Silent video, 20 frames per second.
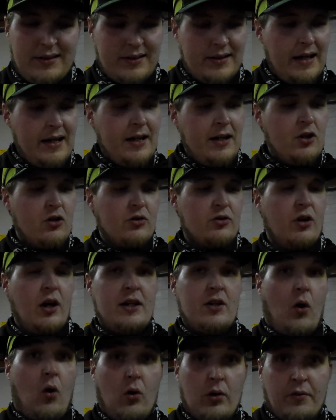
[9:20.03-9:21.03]
say you're
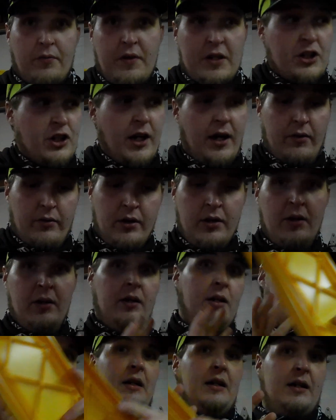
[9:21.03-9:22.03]
trying to hold a fish down,
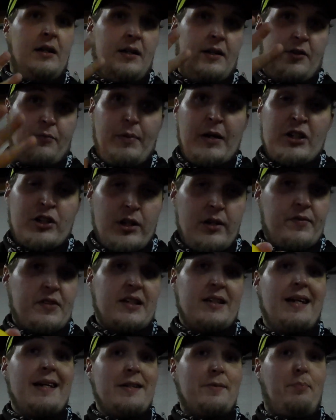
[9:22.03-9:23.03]
especially if it's
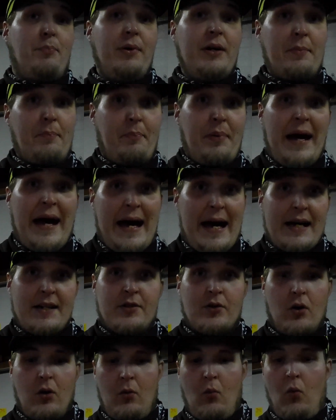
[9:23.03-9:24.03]
a nice big
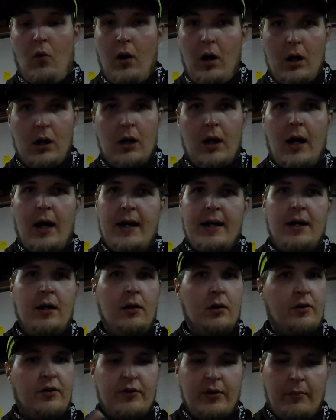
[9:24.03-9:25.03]
bass or a walleye,
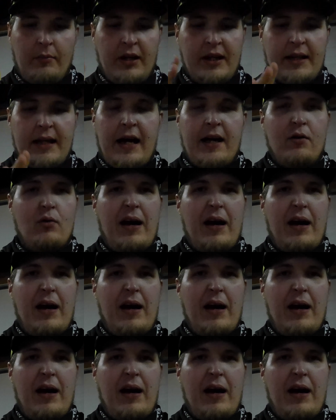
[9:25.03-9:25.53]
something like that.